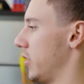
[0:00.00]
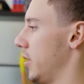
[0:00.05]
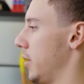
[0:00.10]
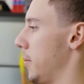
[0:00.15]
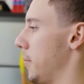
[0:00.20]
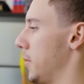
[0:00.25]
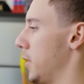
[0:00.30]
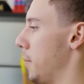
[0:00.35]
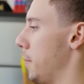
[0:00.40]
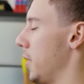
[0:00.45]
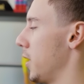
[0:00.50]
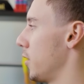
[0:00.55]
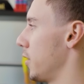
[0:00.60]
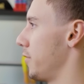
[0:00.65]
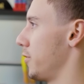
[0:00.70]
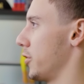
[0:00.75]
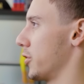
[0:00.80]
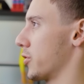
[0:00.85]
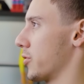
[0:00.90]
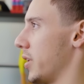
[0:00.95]
the middle
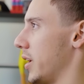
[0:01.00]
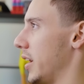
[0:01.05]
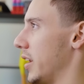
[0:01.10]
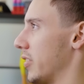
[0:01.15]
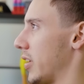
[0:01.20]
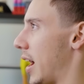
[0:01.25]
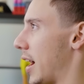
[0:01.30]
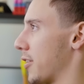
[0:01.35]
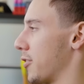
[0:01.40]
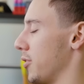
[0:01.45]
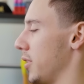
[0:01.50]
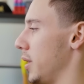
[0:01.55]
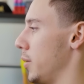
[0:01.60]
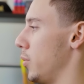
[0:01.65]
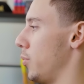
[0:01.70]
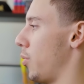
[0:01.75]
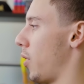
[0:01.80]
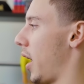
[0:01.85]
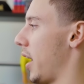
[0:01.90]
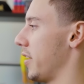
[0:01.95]
of your screen is actually
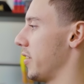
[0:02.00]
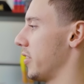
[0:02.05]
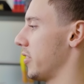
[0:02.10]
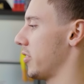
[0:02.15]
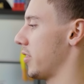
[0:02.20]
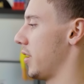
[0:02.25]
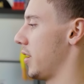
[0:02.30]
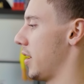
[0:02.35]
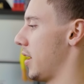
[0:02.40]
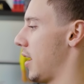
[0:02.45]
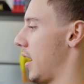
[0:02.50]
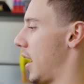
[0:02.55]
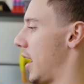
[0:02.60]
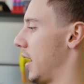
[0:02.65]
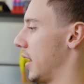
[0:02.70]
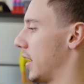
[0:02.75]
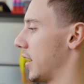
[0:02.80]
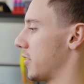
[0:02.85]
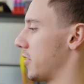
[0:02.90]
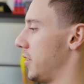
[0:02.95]
the brightest,
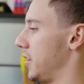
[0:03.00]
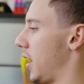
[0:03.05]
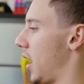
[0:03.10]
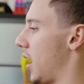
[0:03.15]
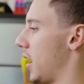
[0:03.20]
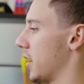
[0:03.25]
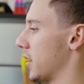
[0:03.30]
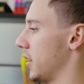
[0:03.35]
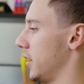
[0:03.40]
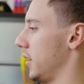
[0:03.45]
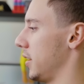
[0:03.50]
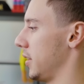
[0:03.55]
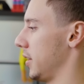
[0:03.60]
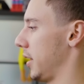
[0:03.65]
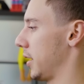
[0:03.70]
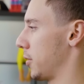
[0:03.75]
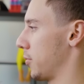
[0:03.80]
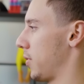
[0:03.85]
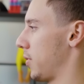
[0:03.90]
and it gets darker like